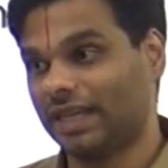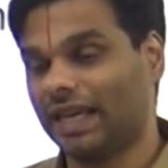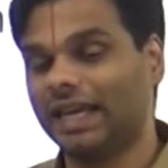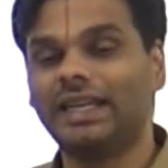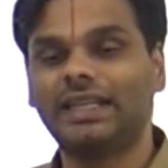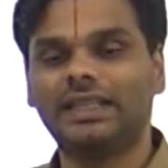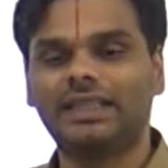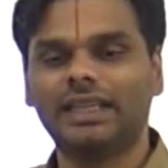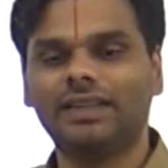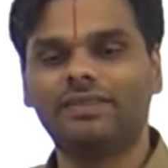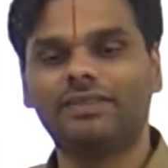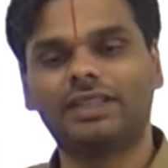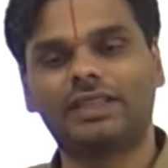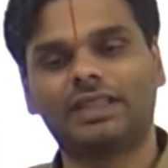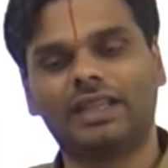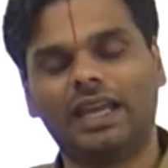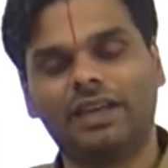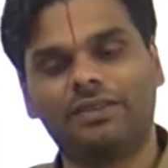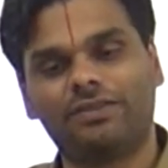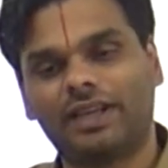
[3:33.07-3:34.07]
Anything
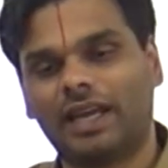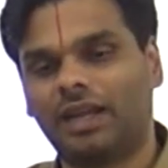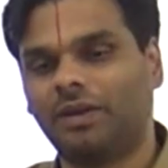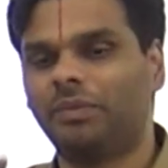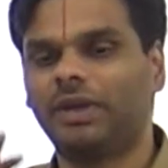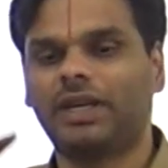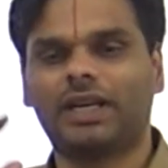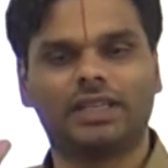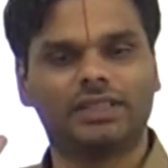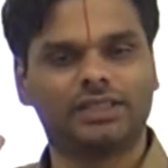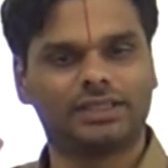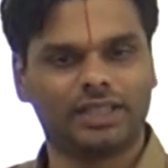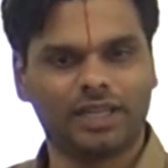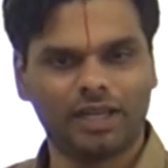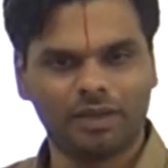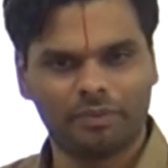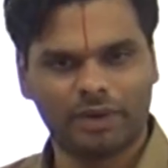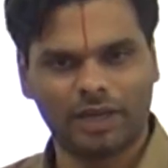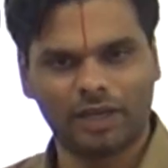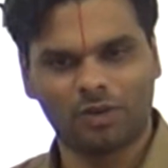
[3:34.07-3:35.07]
with life can be
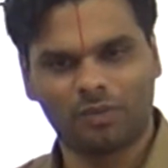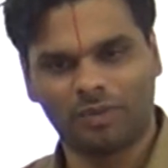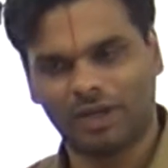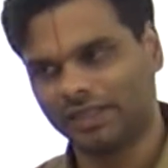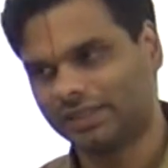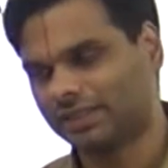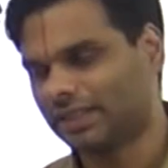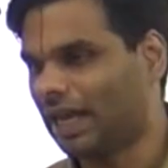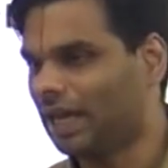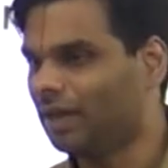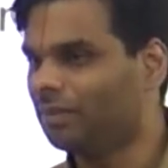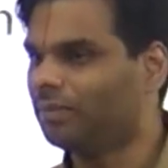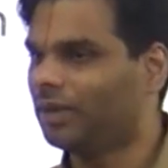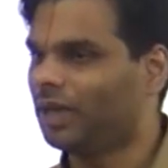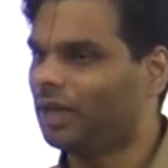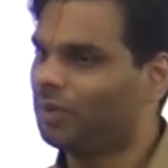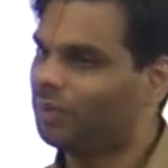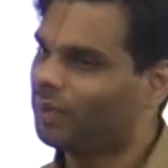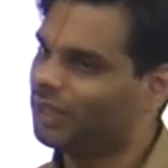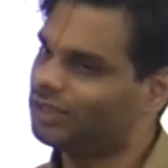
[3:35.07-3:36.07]
considered biomass. I am
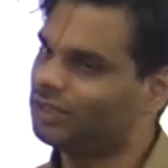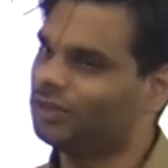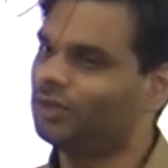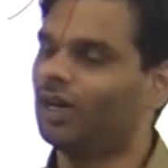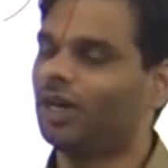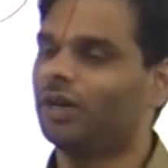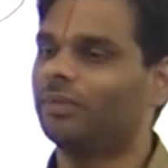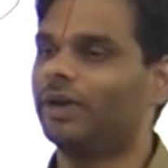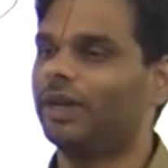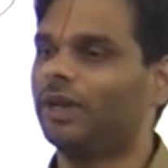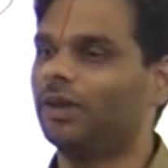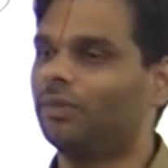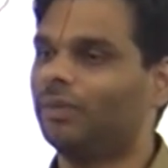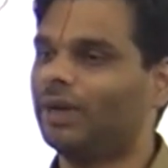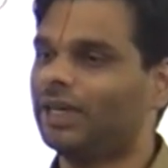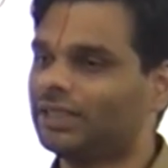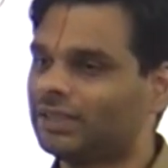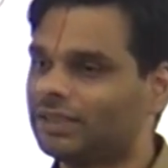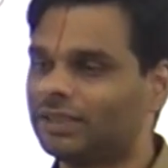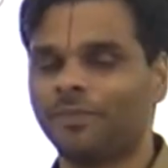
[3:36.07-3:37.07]
biomass, you are
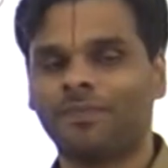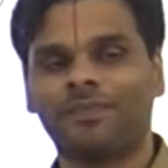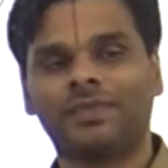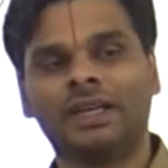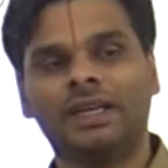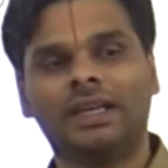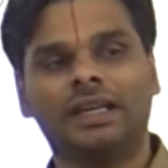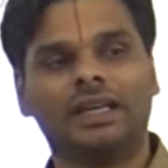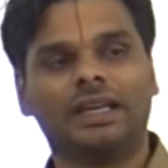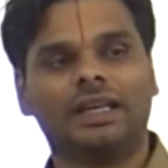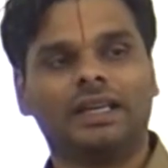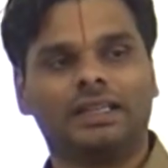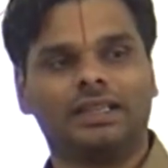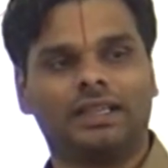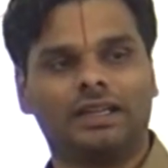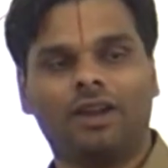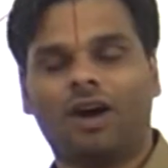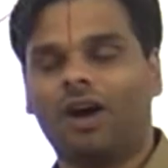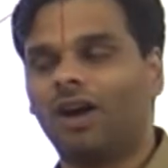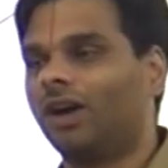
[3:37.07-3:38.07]
biomass.
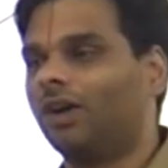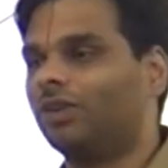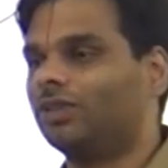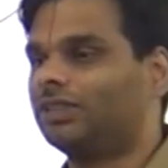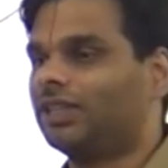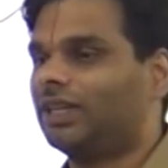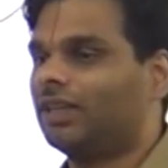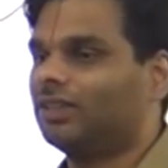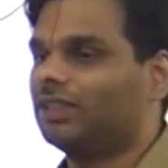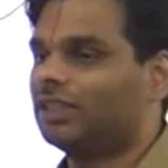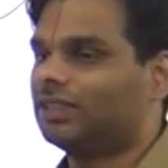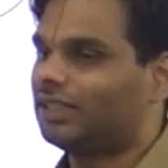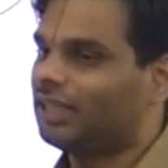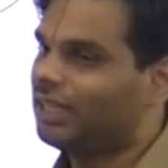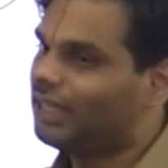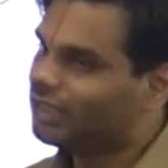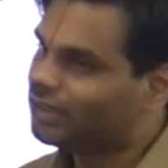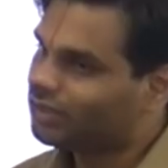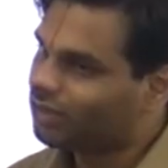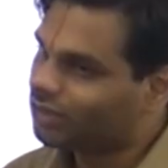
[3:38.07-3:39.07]
The dog outside on the
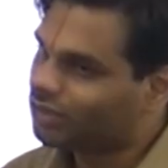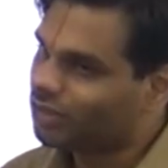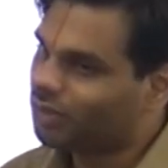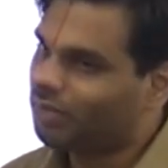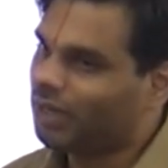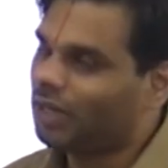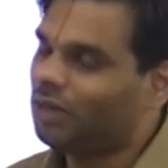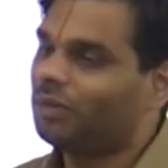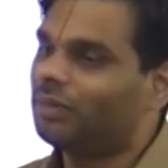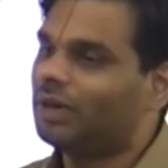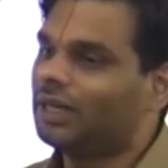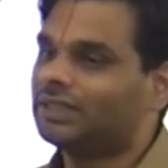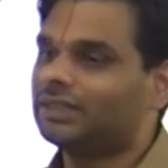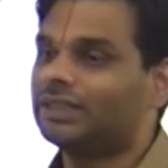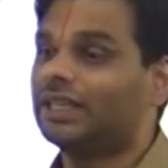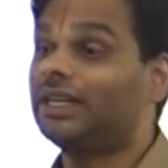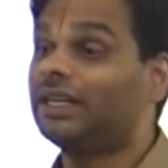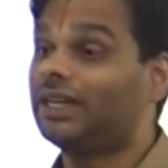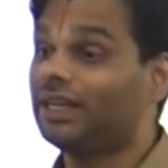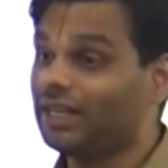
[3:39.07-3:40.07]
street is also
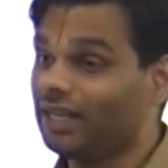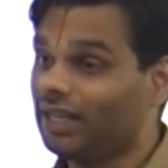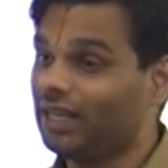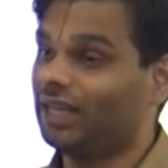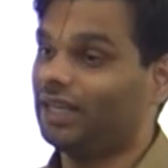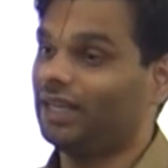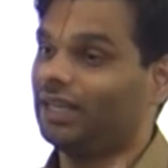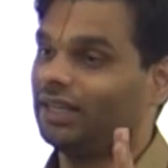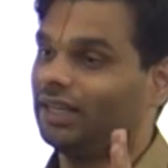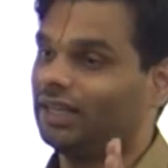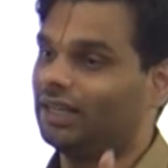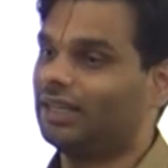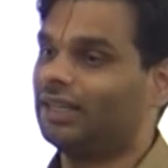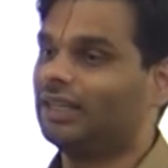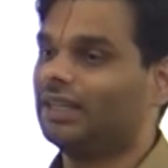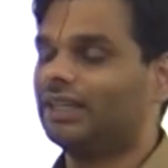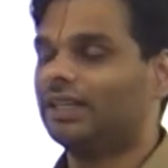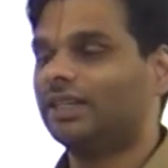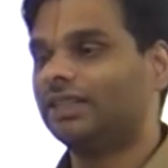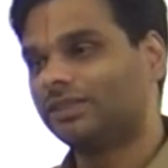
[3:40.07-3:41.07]
biomass. The tree
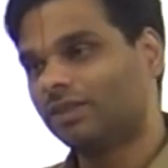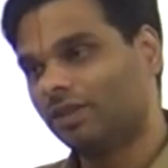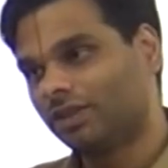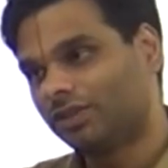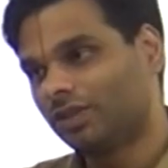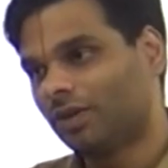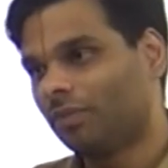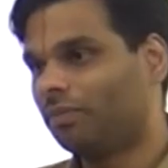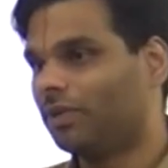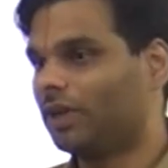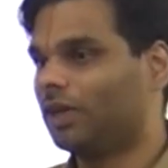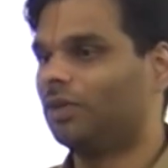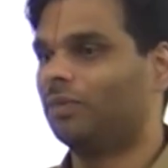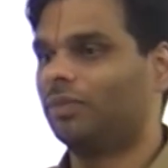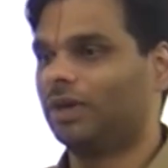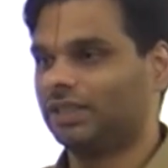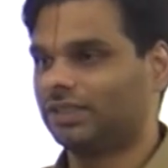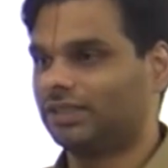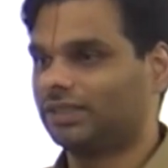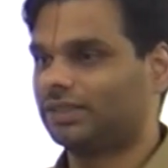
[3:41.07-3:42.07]
is also
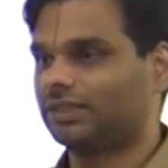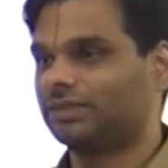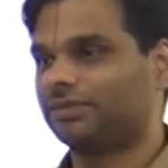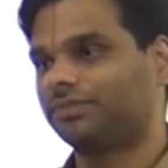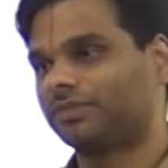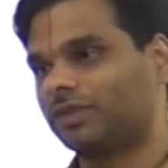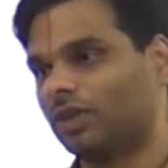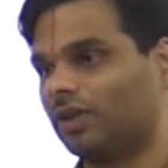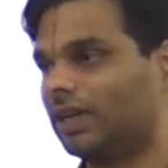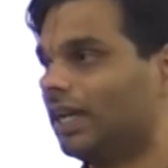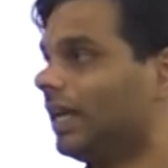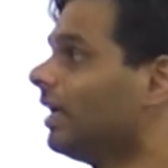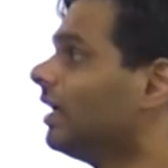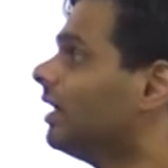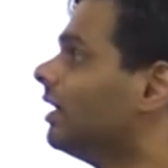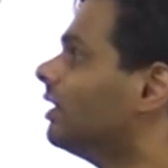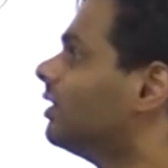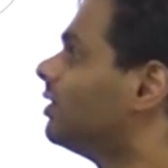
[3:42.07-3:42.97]
biomass. Okay.